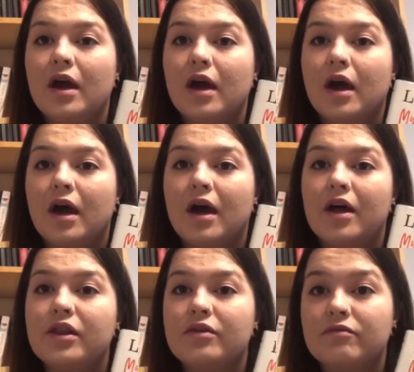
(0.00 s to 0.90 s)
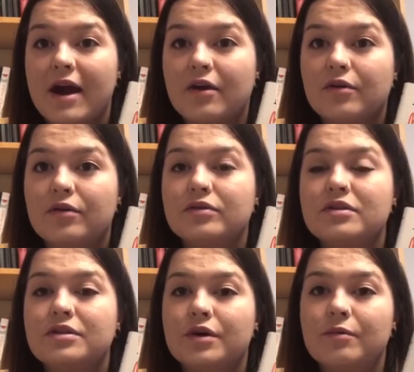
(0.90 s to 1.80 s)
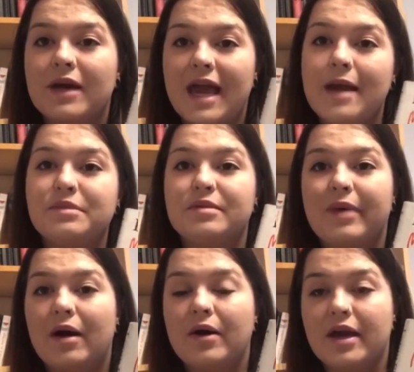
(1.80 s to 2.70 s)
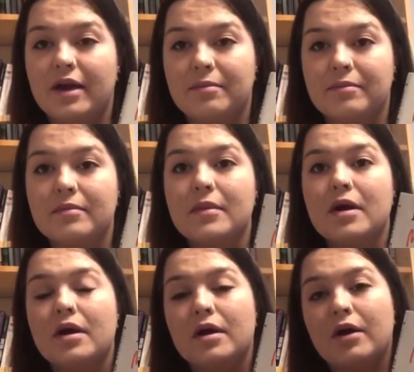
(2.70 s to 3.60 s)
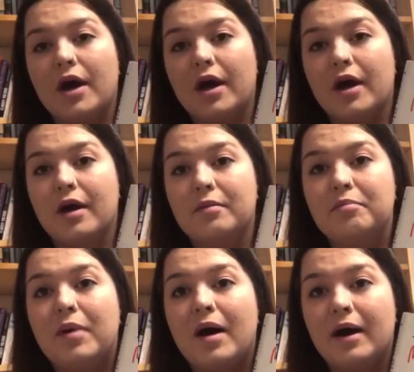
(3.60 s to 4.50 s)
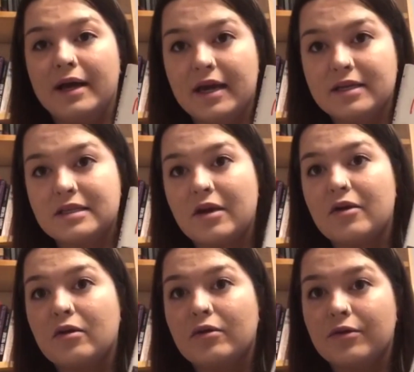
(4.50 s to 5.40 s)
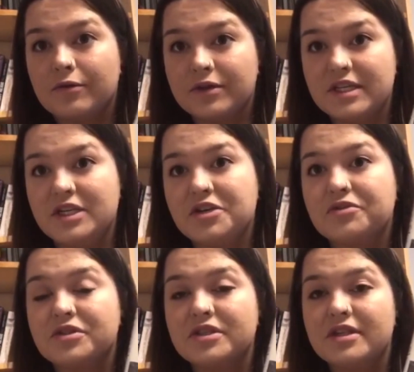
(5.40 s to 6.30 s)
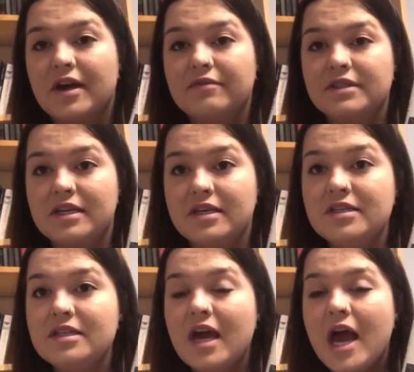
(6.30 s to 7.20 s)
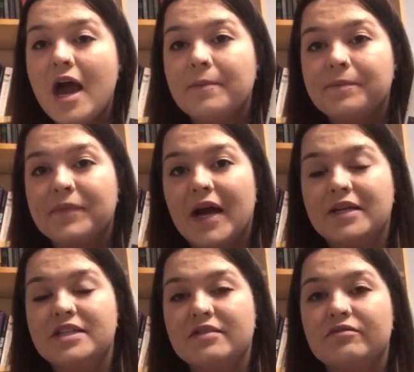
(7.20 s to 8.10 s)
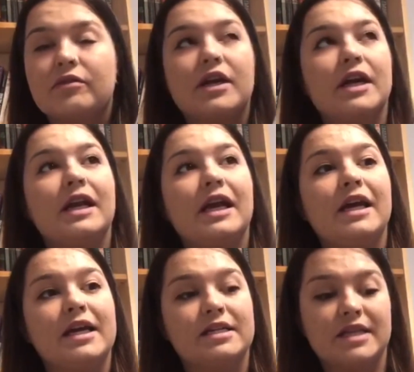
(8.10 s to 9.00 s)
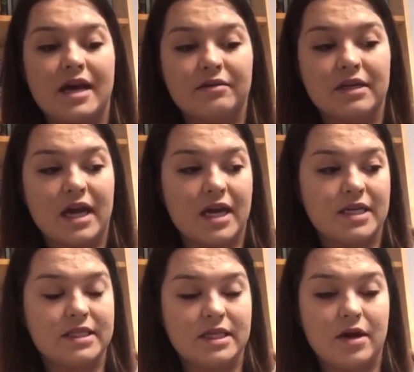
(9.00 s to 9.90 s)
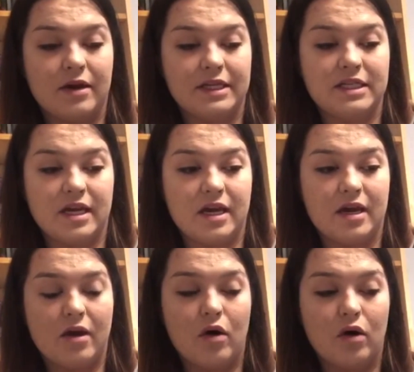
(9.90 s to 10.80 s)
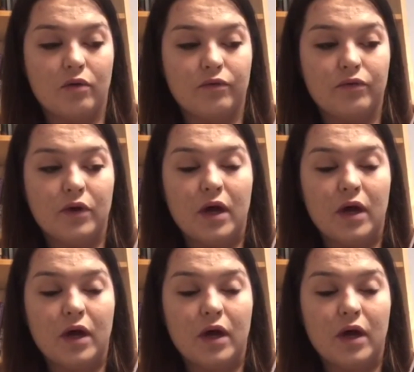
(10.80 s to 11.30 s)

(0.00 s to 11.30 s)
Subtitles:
the records that were kept about him by his local authority children's services, and it really interrogates the idea of